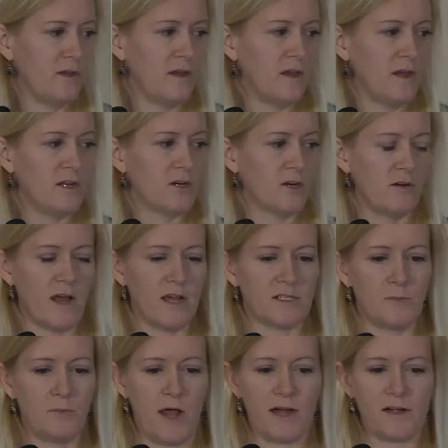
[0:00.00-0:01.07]
incorrect
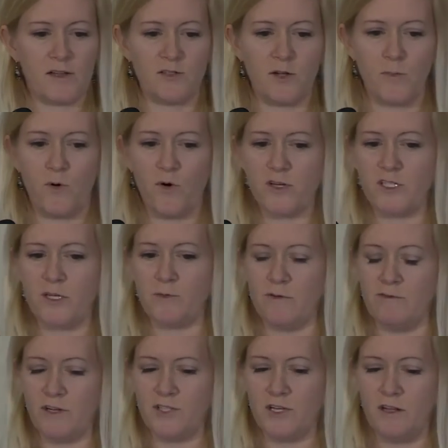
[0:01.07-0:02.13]
practice or poor
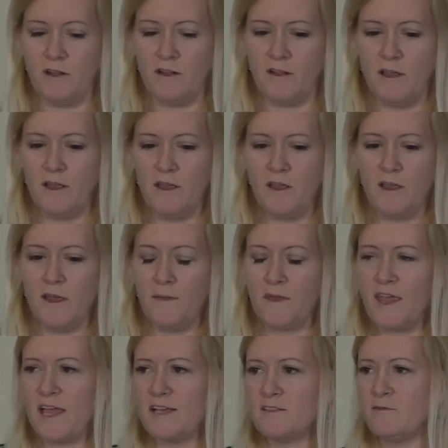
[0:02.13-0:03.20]
supervision, in the
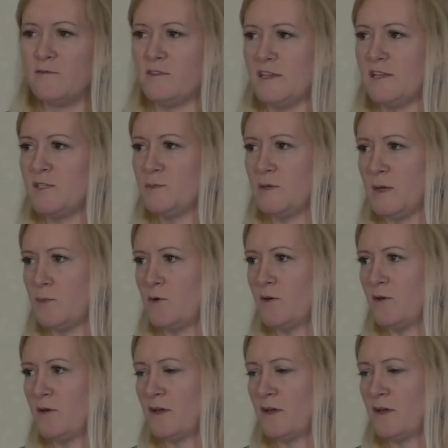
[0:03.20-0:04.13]
case of these people,